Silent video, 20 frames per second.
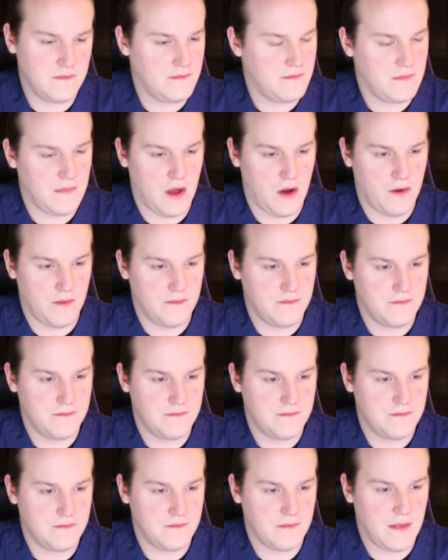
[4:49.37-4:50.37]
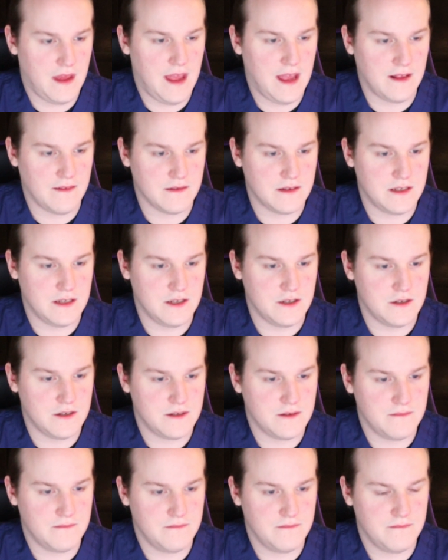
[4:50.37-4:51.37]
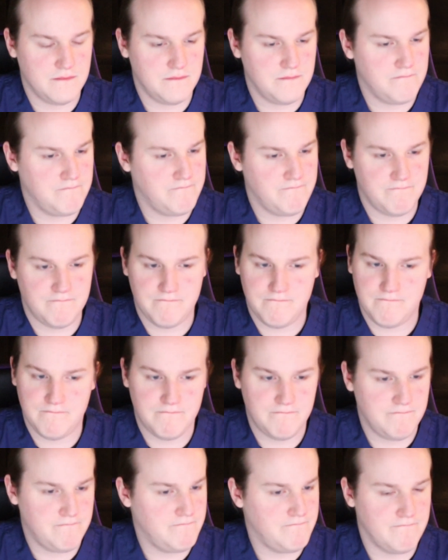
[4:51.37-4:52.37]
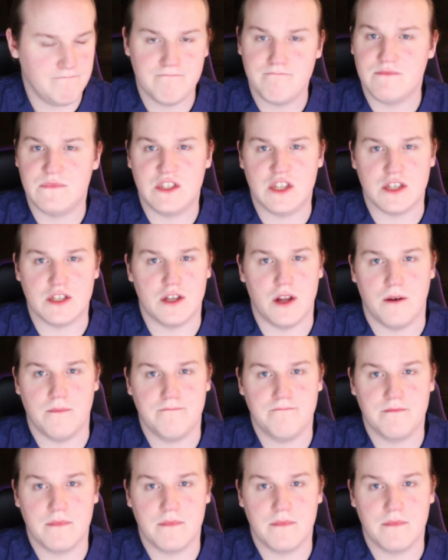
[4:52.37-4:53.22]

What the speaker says: No. English teachers. Just no.